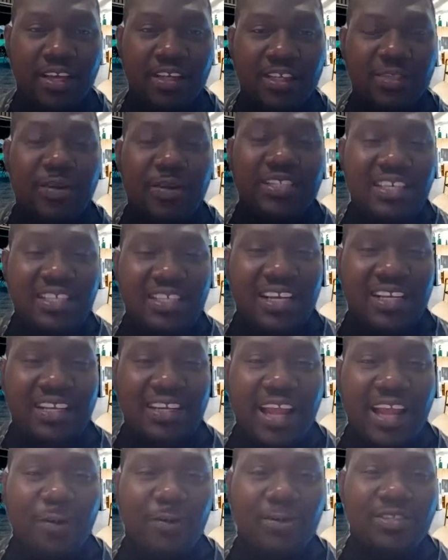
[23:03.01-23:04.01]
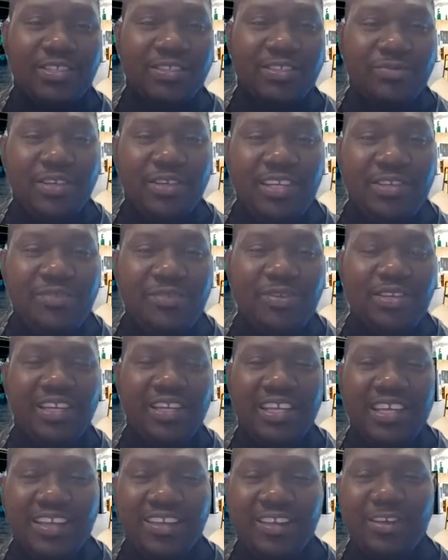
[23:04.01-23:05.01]
So essentially, that was really,
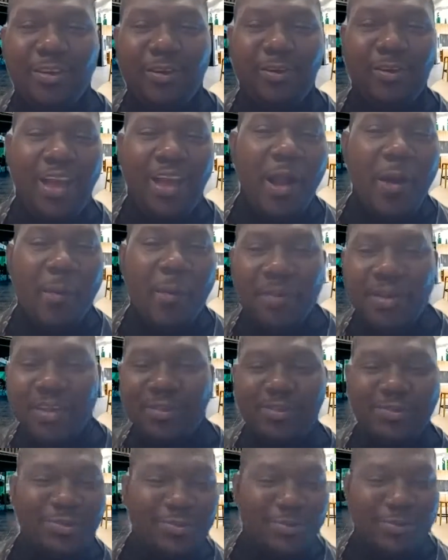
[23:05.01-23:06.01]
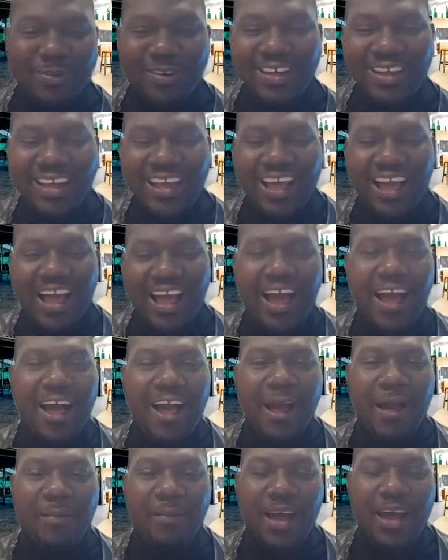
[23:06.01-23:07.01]
really, helping to
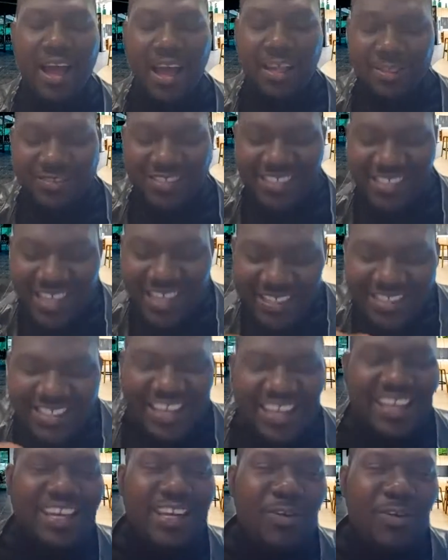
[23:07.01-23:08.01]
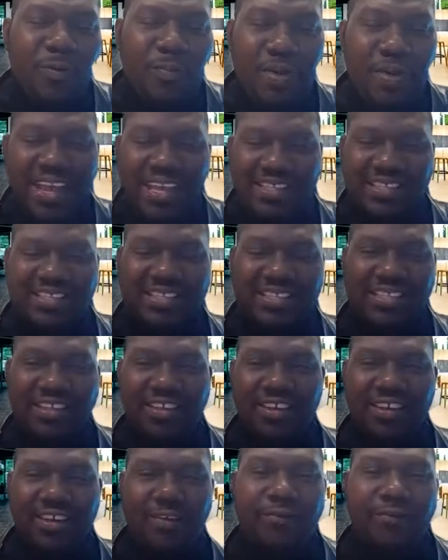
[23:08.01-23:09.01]
set a new pace
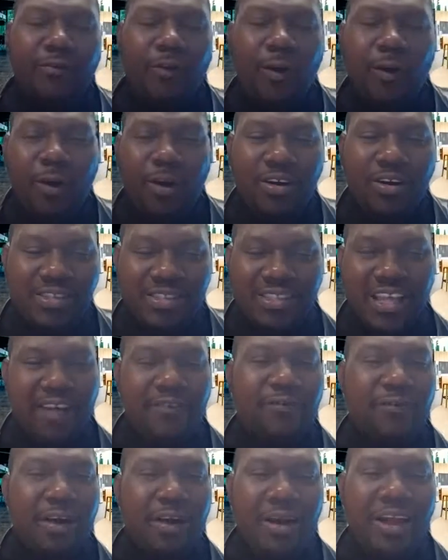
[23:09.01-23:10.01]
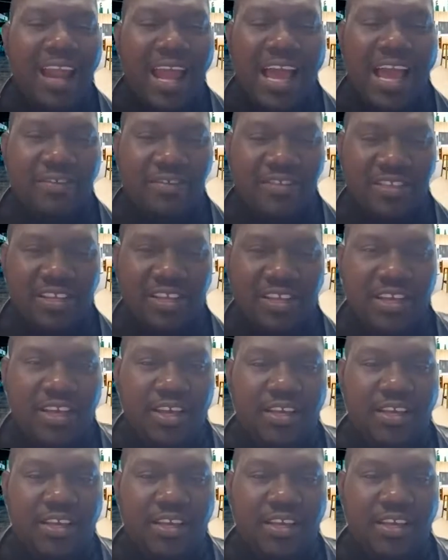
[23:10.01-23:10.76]
for us and for our lives.